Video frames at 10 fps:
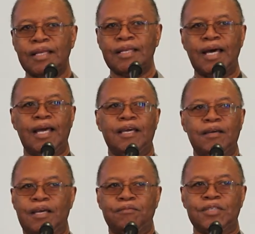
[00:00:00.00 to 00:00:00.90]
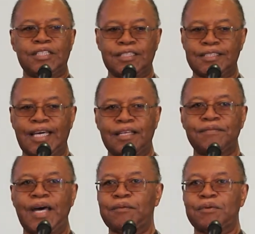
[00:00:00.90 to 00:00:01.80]
Now, if we just
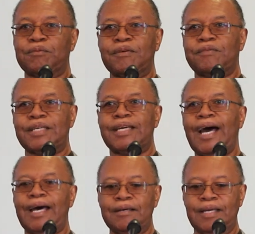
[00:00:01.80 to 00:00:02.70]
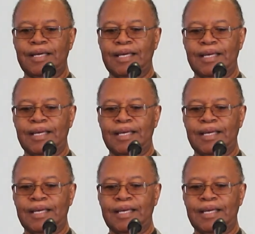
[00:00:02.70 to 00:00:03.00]
satisfy with what we got,